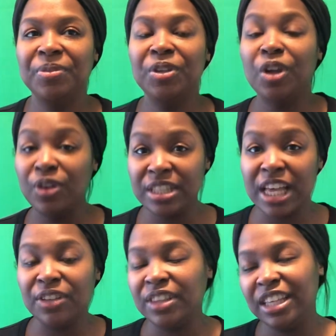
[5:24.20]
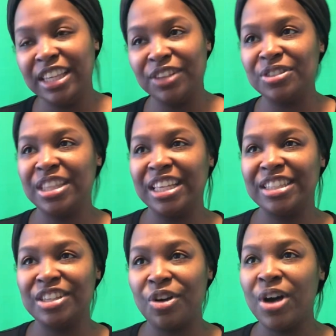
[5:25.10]
you know, he's healthy and those things.
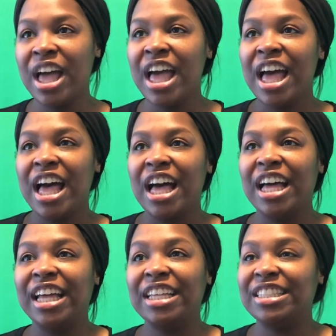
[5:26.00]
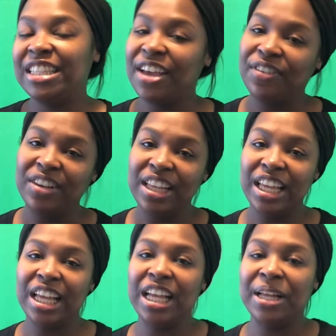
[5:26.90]
So it's
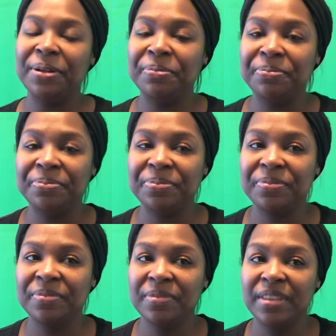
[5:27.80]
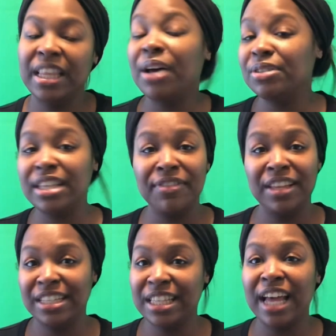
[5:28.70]
definitely, um, that was definitely
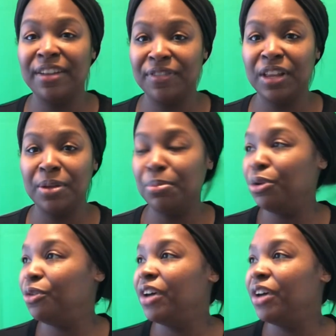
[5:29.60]
exciting, feeling him move.